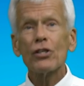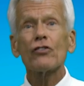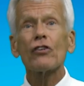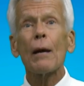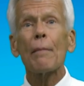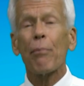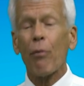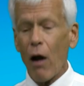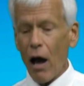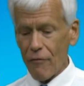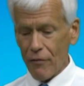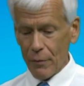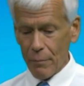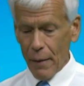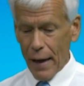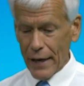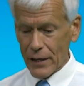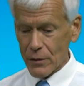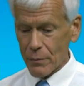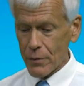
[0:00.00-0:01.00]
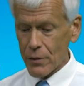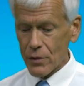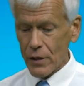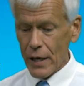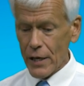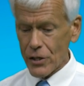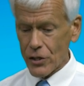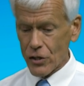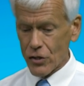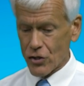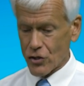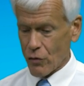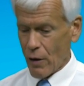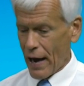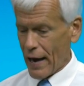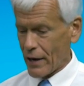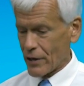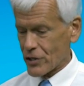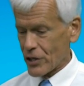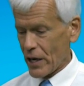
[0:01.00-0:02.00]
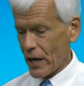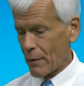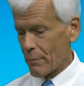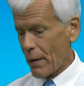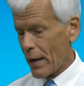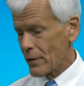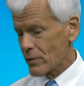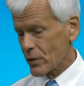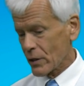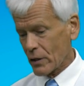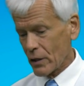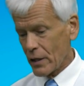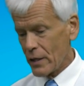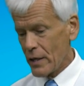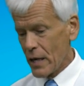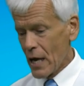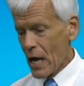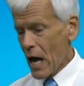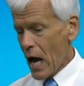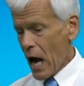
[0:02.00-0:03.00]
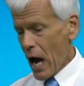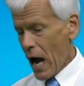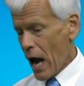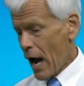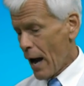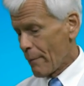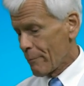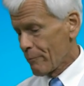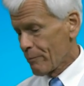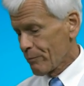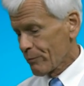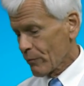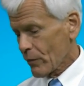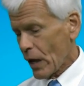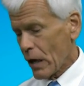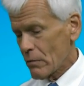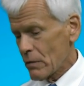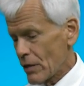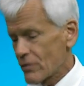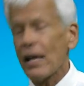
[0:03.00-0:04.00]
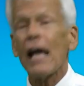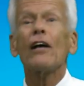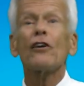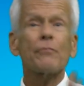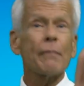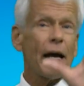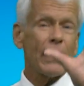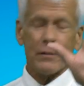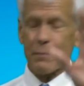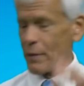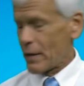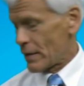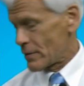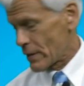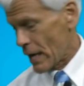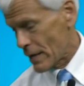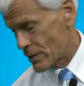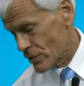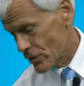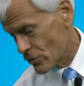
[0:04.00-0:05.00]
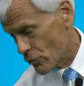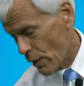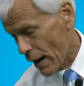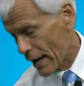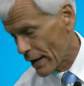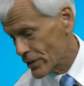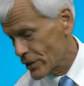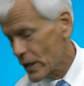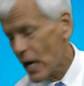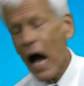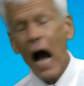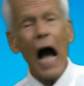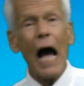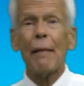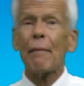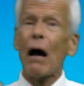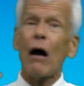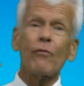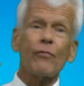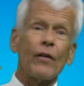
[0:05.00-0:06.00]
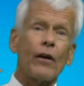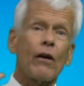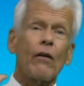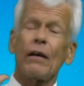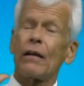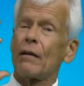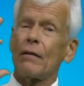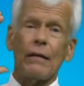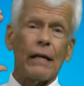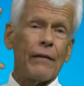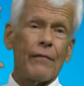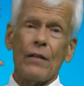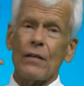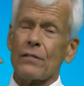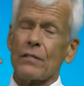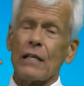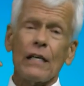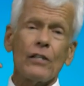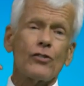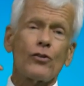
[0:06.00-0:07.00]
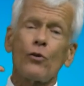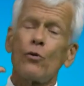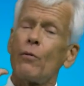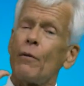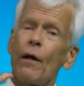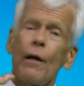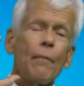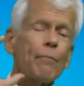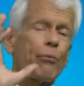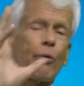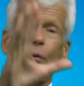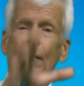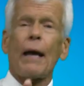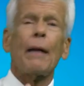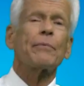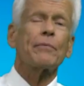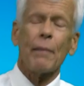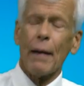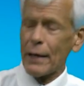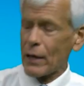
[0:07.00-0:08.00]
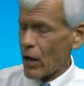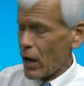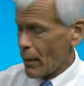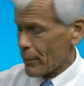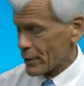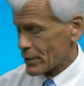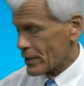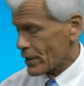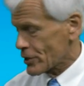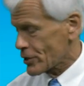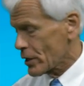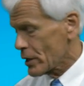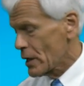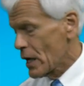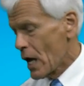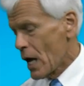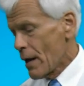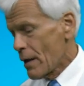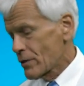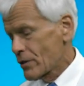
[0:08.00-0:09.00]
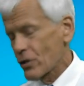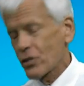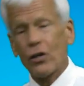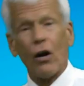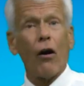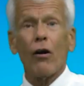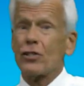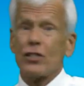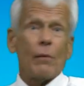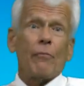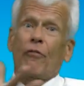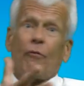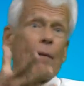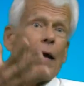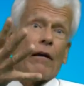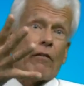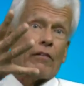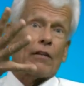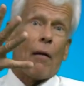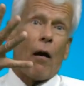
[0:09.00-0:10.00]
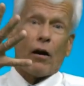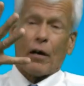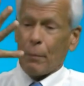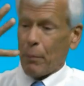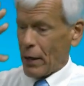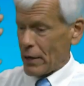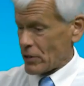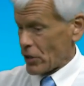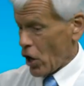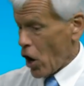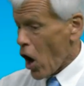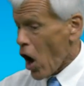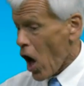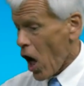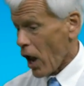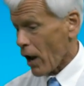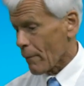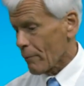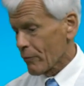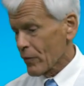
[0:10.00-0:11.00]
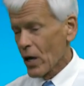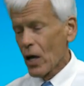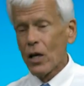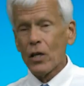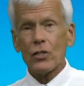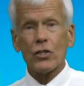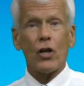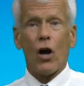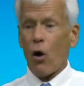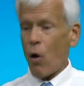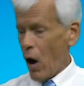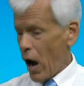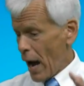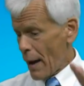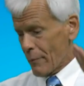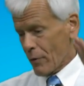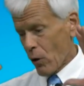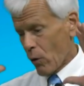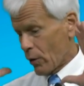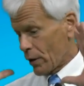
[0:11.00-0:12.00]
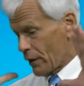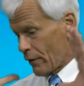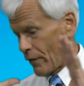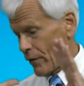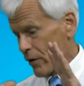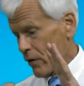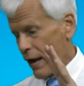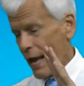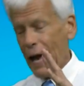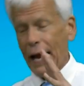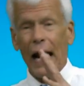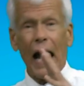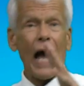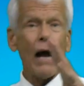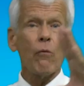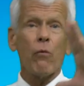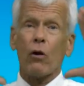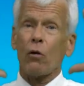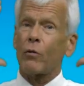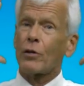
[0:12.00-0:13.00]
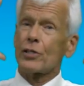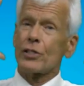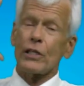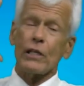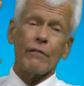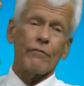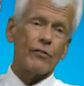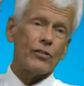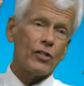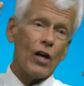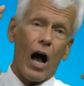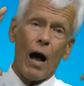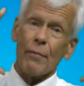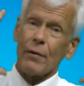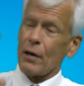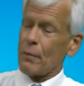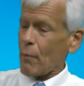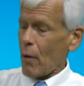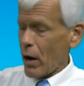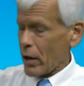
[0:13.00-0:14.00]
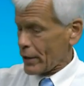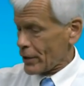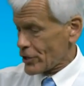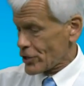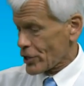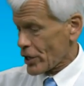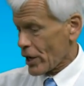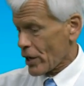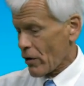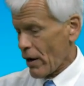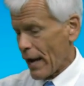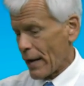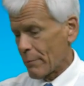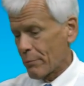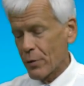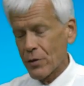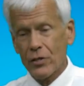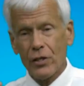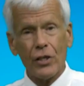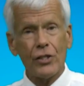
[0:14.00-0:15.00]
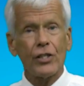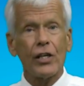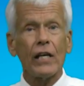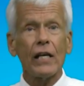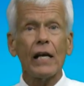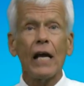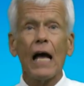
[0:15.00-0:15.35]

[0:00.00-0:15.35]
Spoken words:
profit maximization strategy, and basically a sales maximization strategy. I'm out there in this thing to preempt my competition, discourage them from entering the marketplace at all. So I'm going in there and I want to achieve dominant market share and positioning